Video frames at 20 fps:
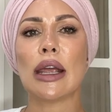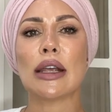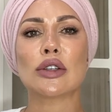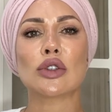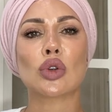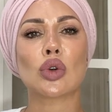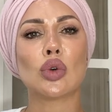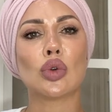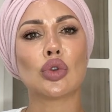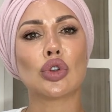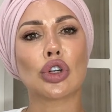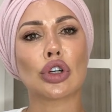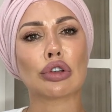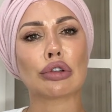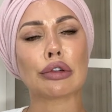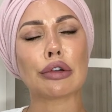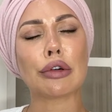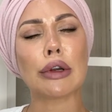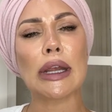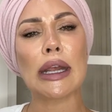It's called
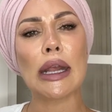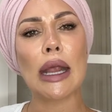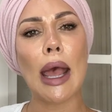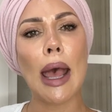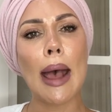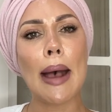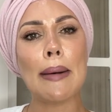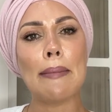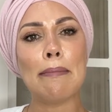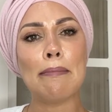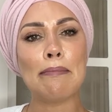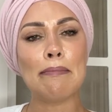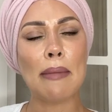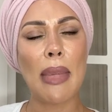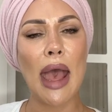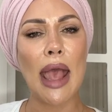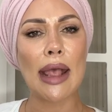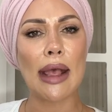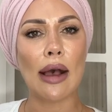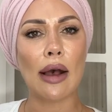Gris
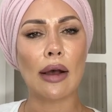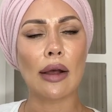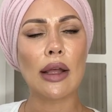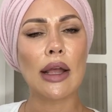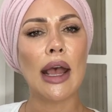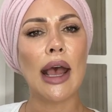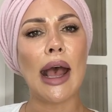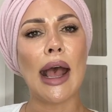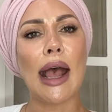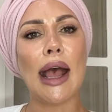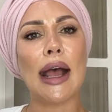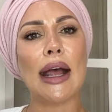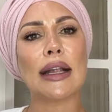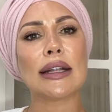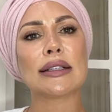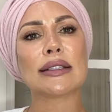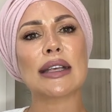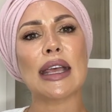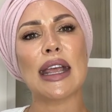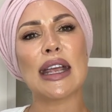Meyer,
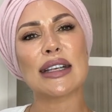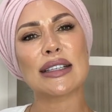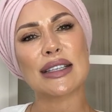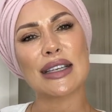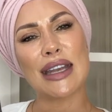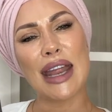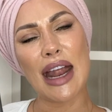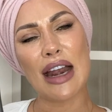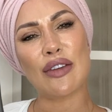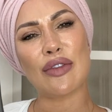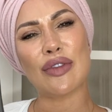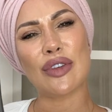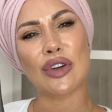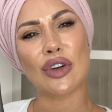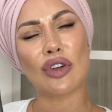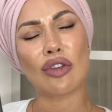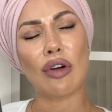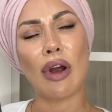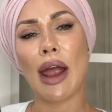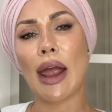and it's an
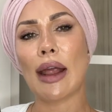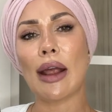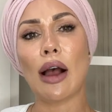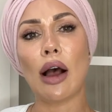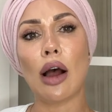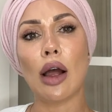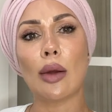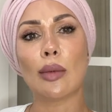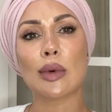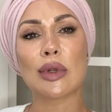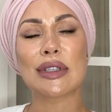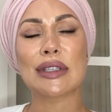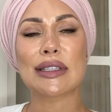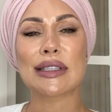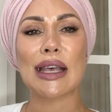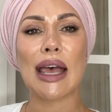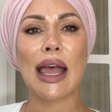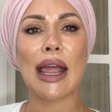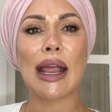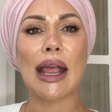elephant grey, I would
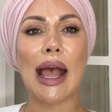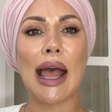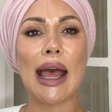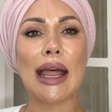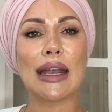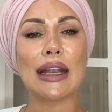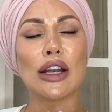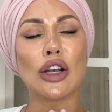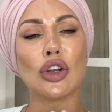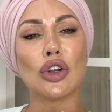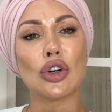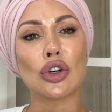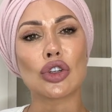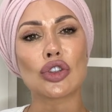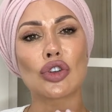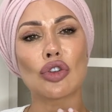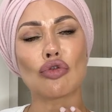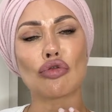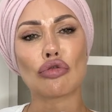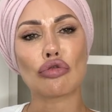say, and it
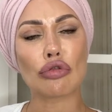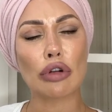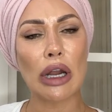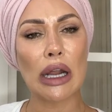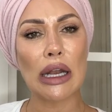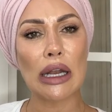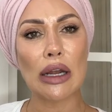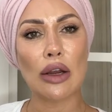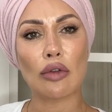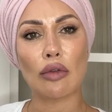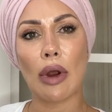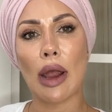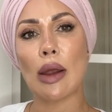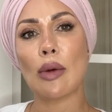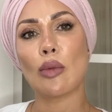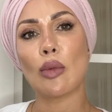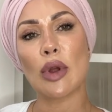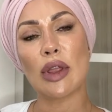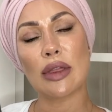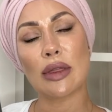looks really great
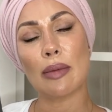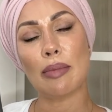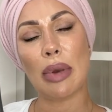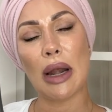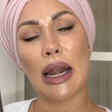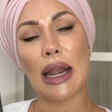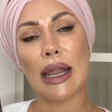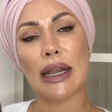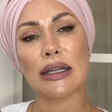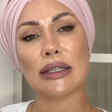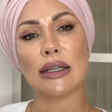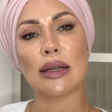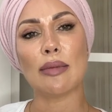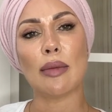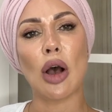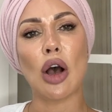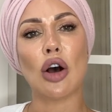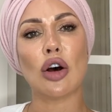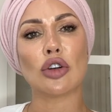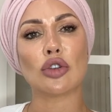with the
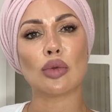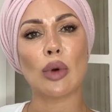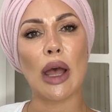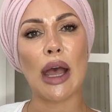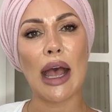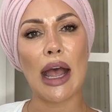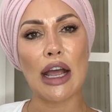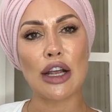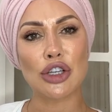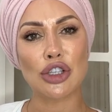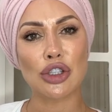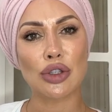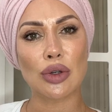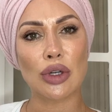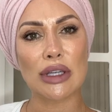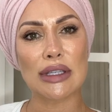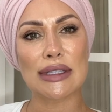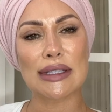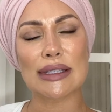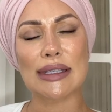palladium hardware, as you
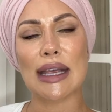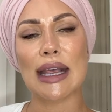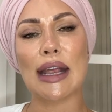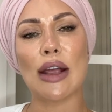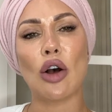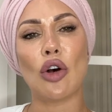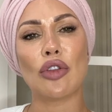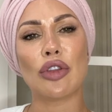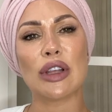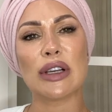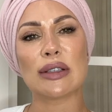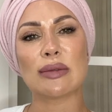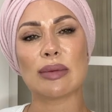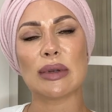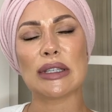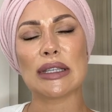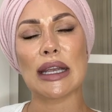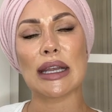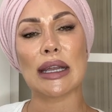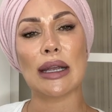can see on this
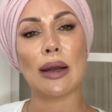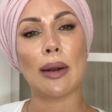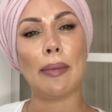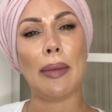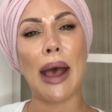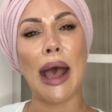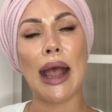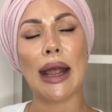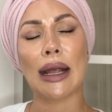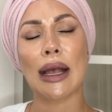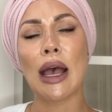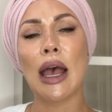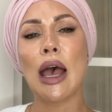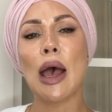particular bag.